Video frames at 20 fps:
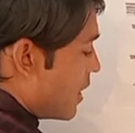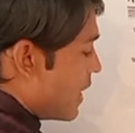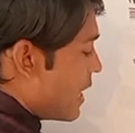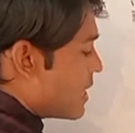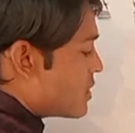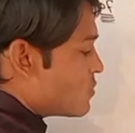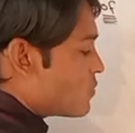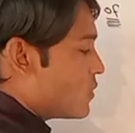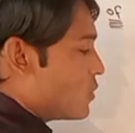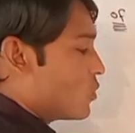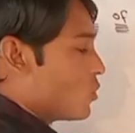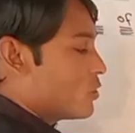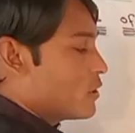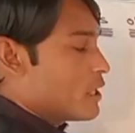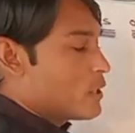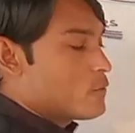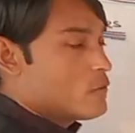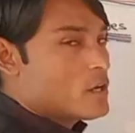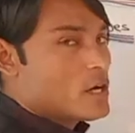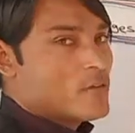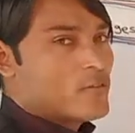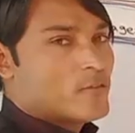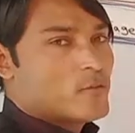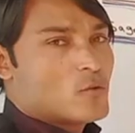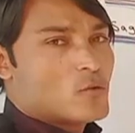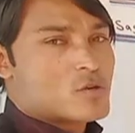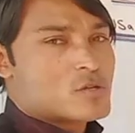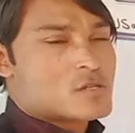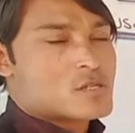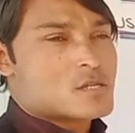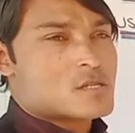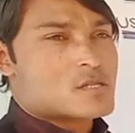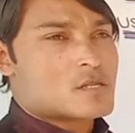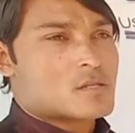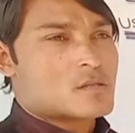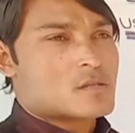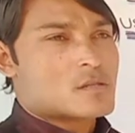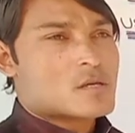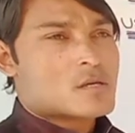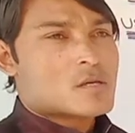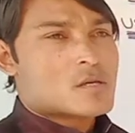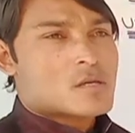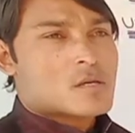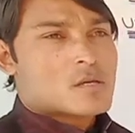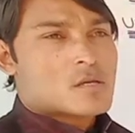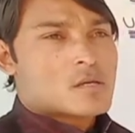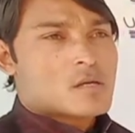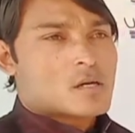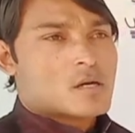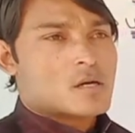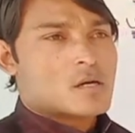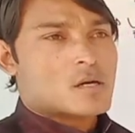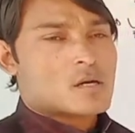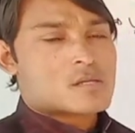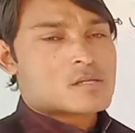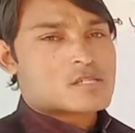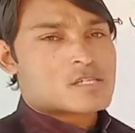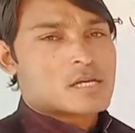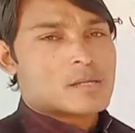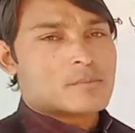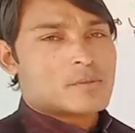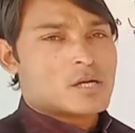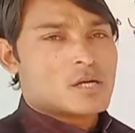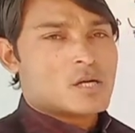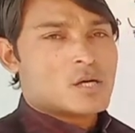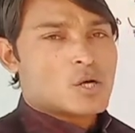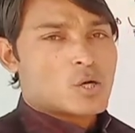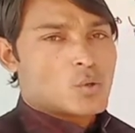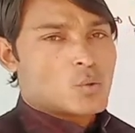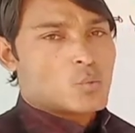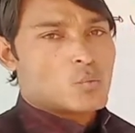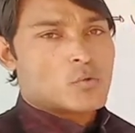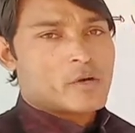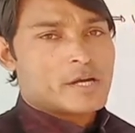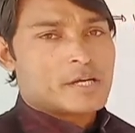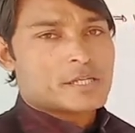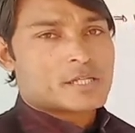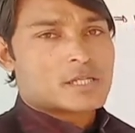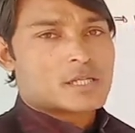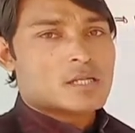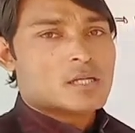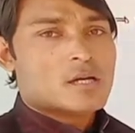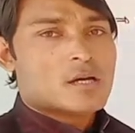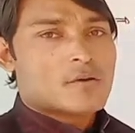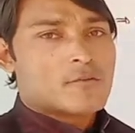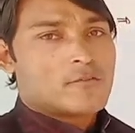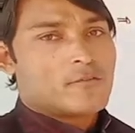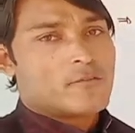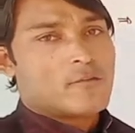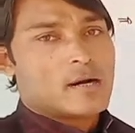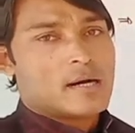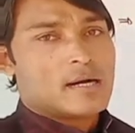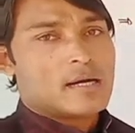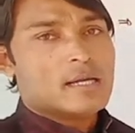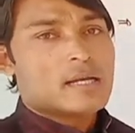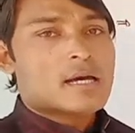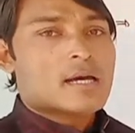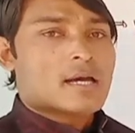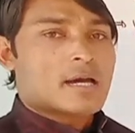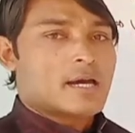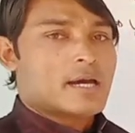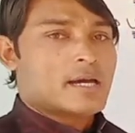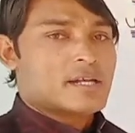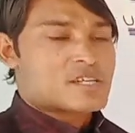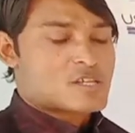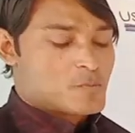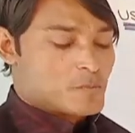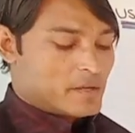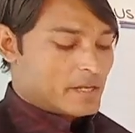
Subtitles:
As we know that we have 4 seasons: summer, winter, fall, and